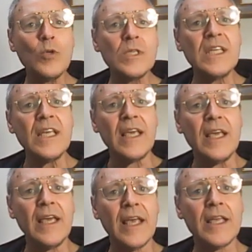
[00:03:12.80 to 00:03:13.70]
OC
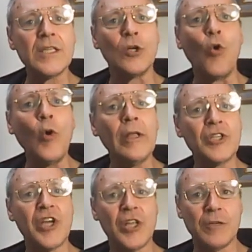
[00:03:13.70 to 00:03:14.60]
is an
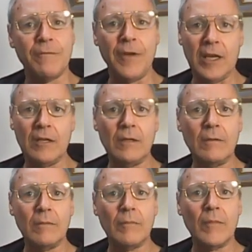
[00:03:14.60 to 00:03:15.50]
oil change event.
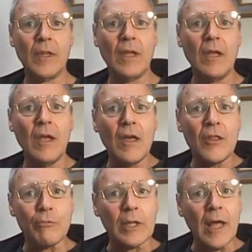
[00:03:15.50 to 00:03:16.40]

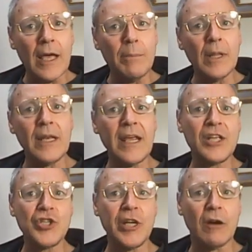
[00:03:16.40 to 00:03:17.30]
The
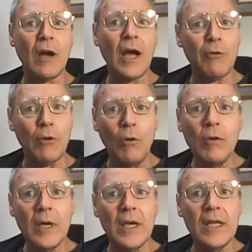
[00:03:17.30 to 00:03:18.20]
reliability engineer,
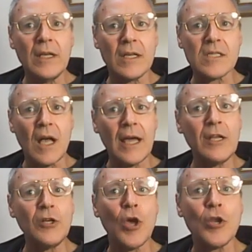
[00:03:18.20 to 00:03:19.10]
Hyro,
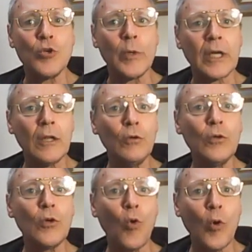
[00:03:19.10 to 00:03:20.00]
decided to
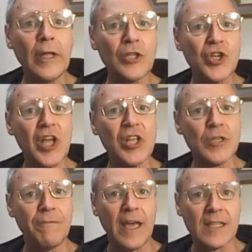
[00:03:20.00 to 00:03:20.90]
include oil
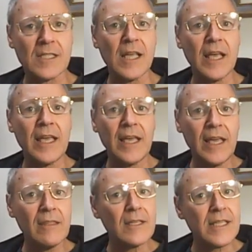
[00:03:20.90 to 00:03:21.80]
change events
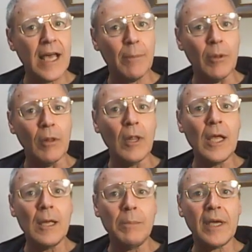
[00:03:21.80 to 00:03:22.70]
in the
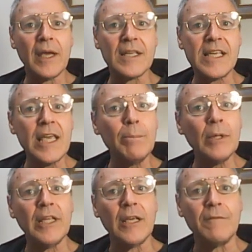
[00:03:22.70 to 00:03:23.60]
sample because he
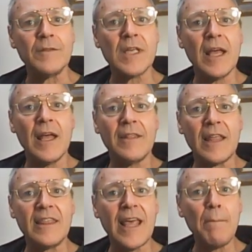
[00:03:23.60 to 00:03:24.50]
believes
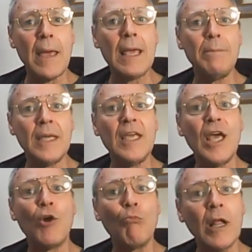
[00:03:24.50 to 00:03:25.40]
that they may
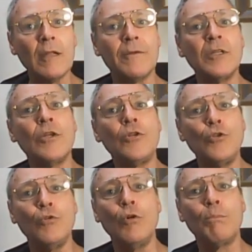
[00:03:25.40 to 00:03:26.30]
be relevant
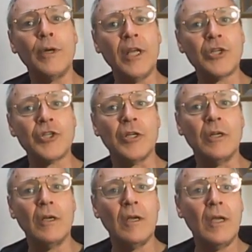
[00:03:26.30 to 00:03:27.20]
to
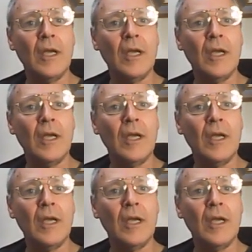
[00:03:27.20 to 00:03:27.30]
prediction.